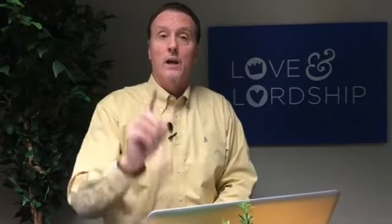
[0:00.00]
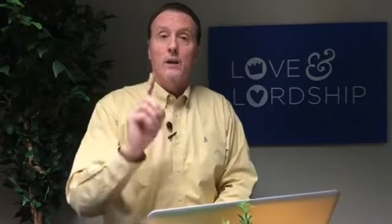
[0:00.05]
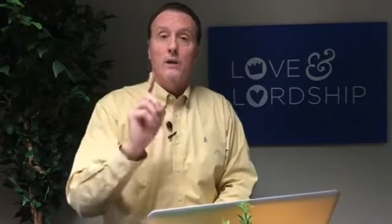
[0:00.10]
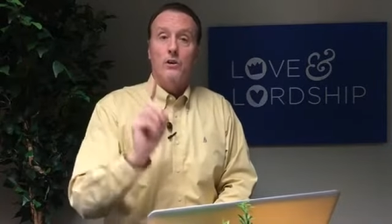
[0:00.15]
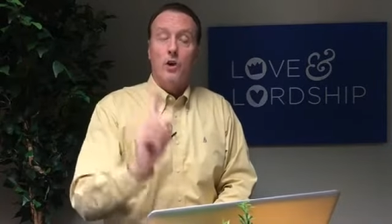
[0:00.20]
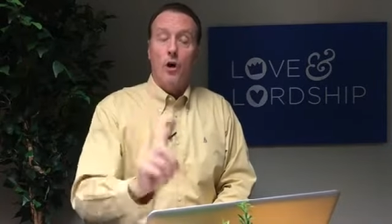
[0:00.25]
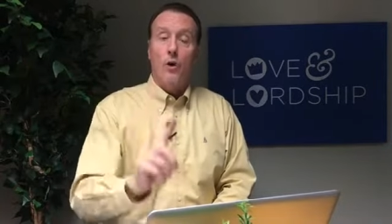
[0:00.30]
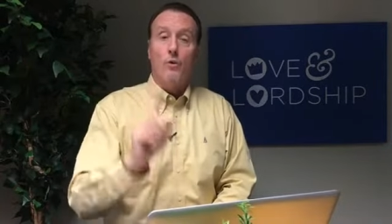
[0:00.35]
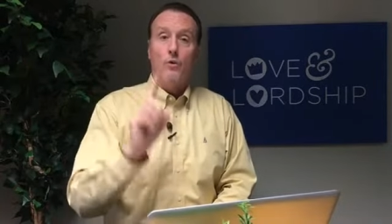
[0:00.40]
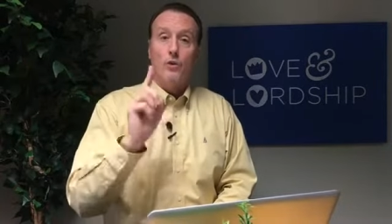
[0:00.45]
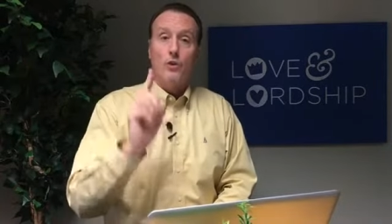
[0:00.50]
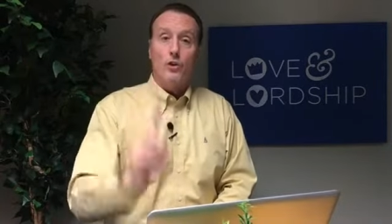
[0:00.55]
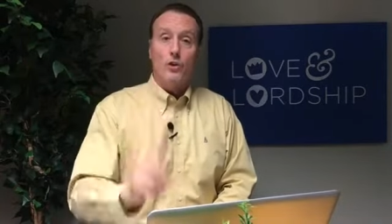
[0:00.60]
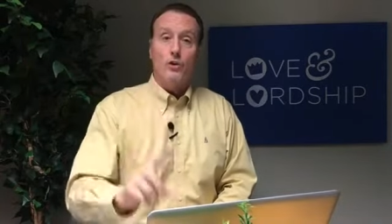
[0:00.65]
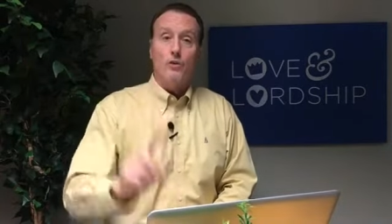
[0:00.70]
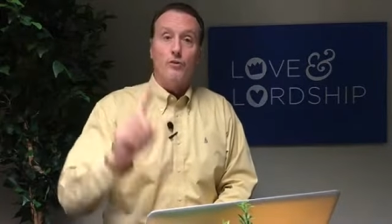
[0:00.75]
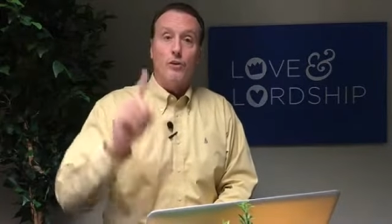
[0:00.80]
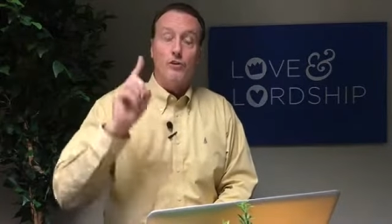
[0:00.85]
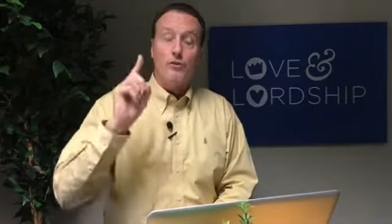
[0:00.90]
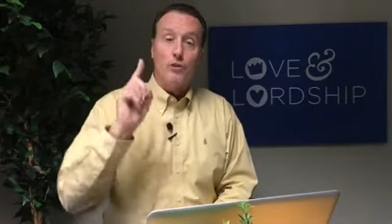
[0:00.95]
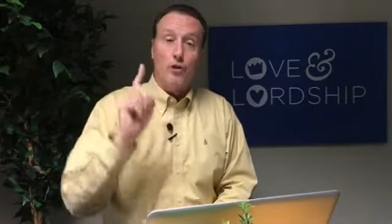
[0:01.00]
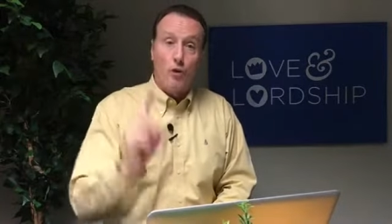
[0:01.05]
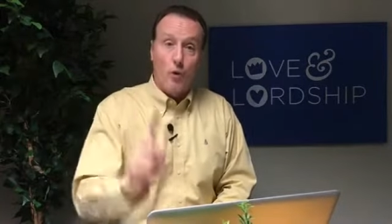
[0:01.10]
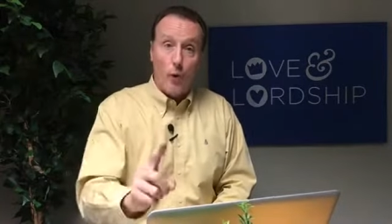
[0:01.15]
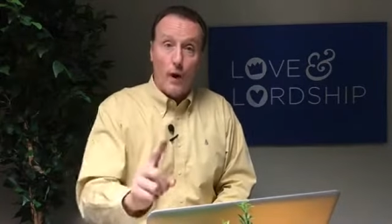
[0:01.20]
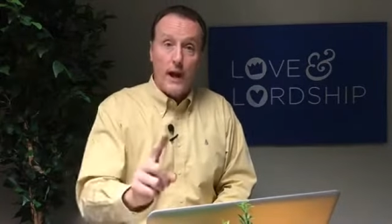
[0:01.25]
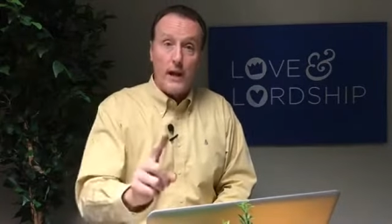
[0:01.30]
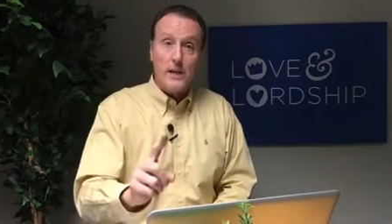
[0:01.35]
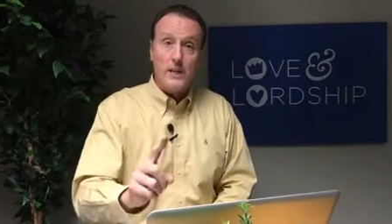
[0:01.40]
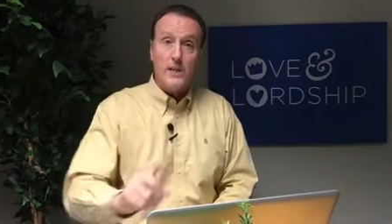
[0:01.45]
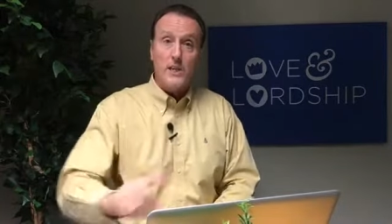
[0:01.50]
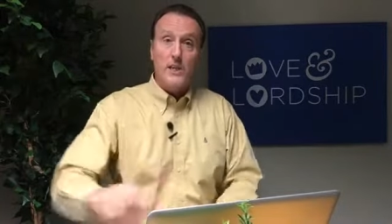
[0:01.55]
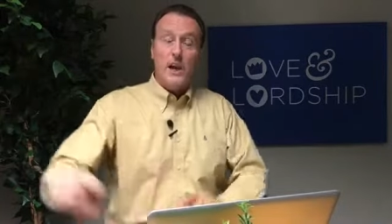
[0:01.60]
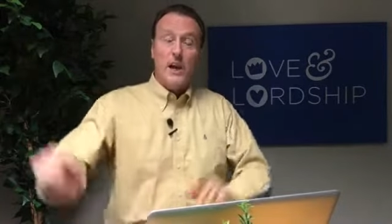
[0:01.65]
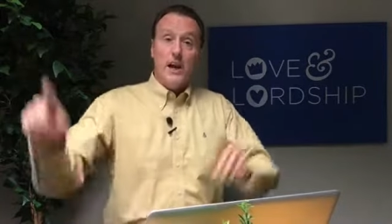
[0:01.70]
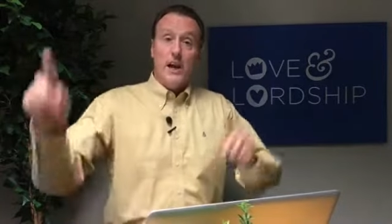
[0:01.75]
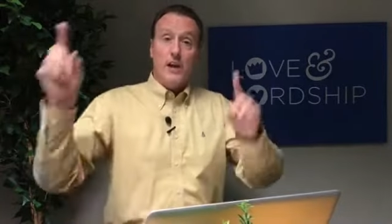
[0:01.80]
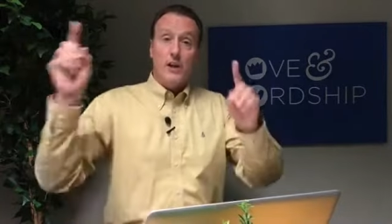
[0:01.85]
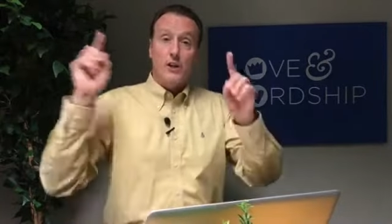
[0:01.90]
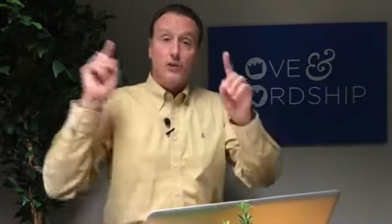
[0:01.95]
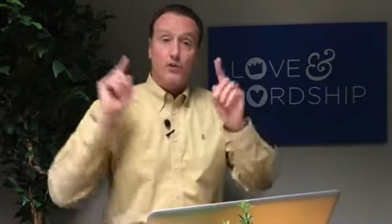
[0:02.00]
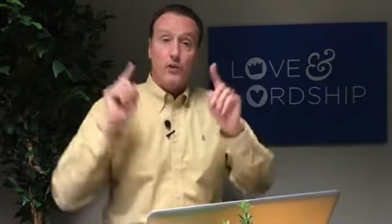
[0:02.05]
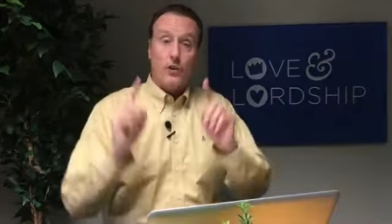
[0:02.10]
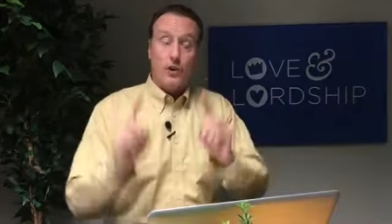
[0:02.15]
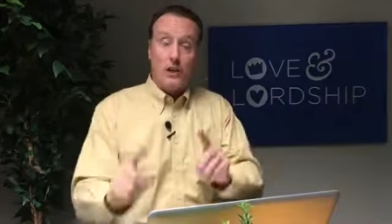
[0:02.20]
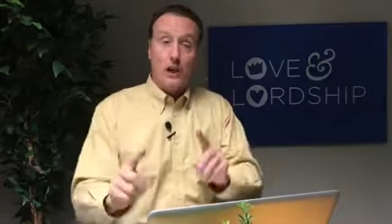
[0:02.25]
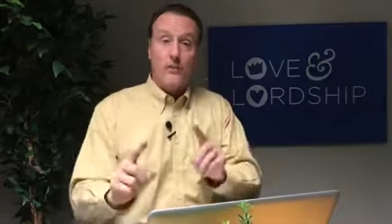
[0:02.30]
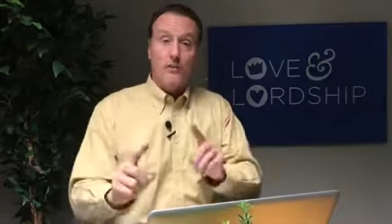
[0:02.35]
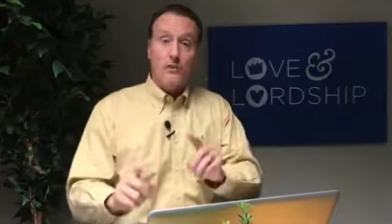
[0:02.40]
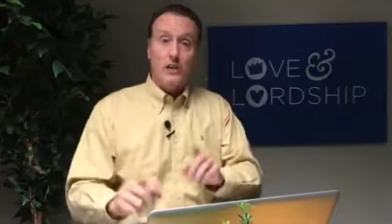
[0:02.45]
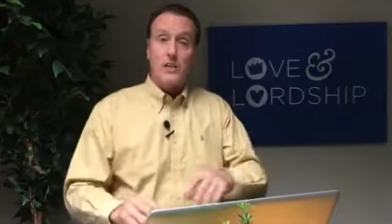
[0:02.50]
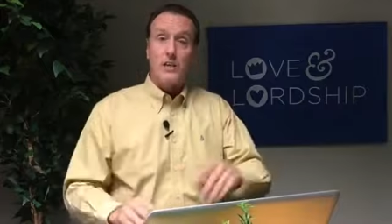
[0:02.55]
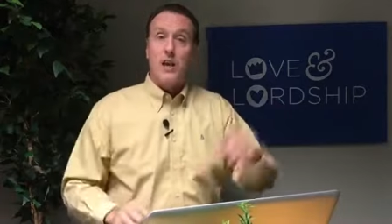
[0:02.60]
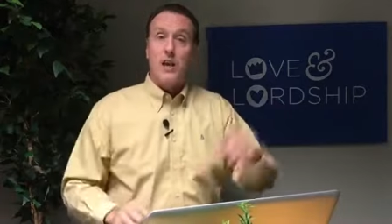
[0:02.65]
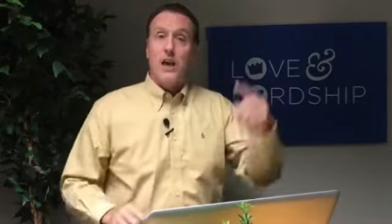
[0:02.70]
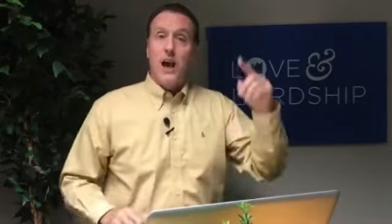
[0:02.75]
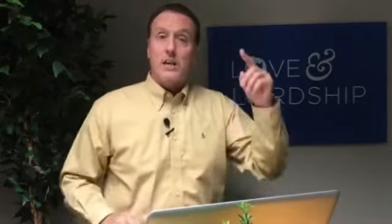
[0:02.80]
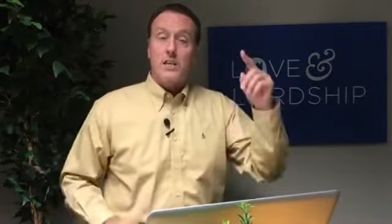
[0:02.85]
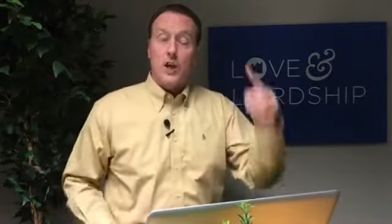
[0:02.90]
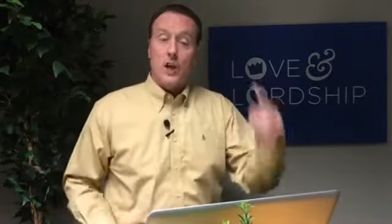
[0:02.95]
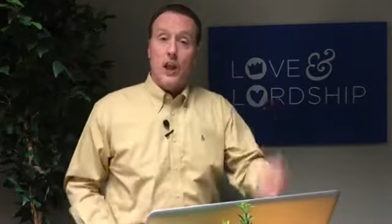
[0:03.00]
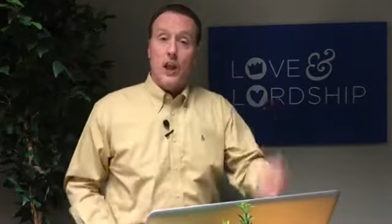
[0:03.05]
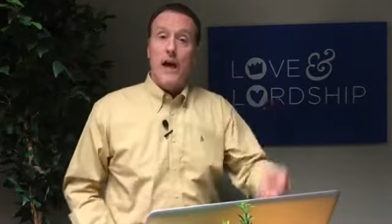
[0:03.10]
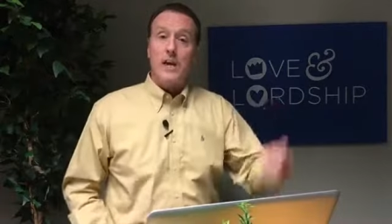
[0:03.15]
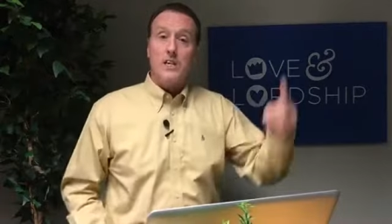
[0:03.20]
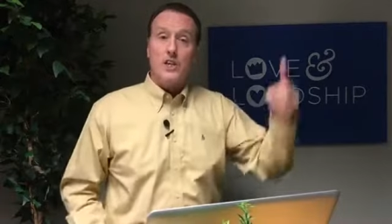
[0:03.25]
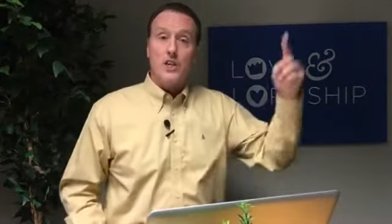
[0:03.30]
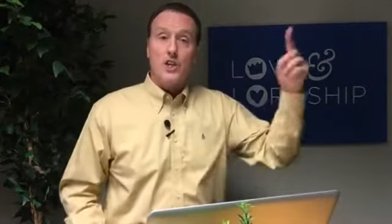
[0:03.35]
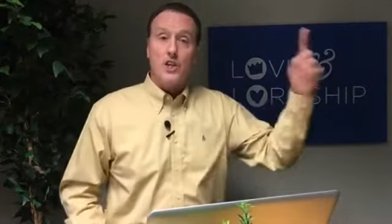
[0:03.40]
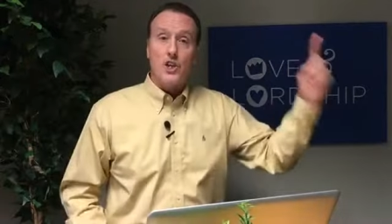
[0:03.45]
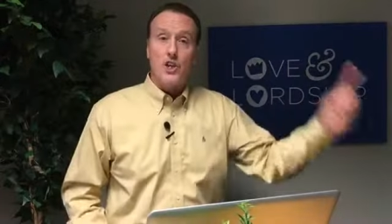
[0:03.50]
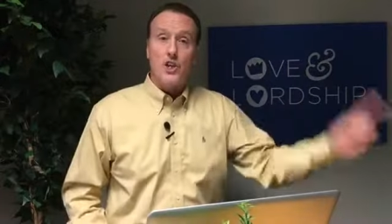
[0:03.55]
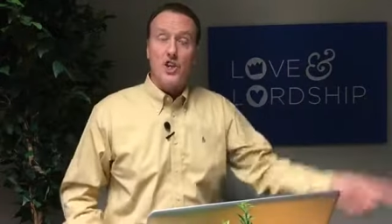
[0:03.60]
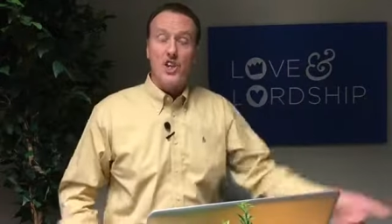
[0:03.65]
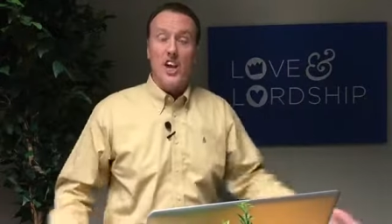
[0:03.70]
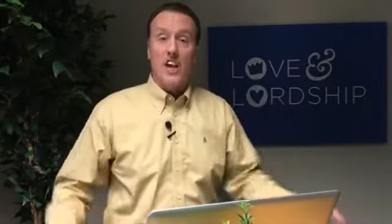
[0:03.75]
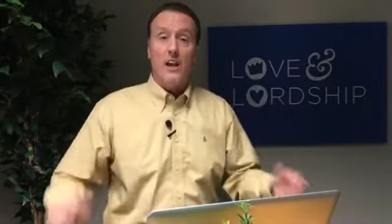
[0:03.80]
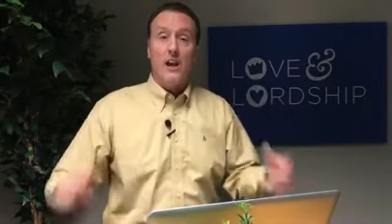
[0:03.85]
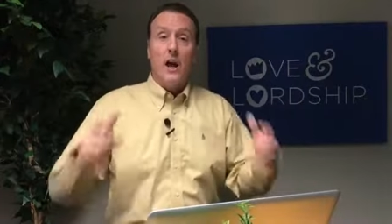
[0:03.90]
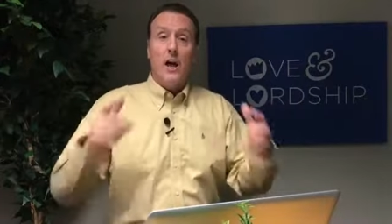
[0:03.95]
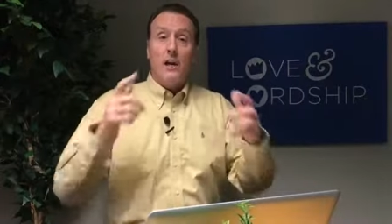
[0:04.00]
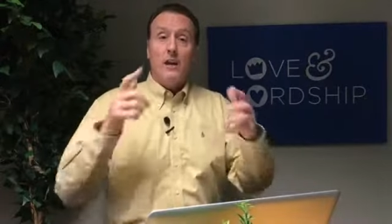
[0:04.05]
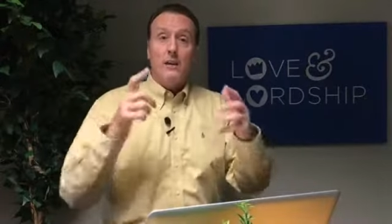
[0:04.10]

Don't use his grace and his forgiveness as a license to sin.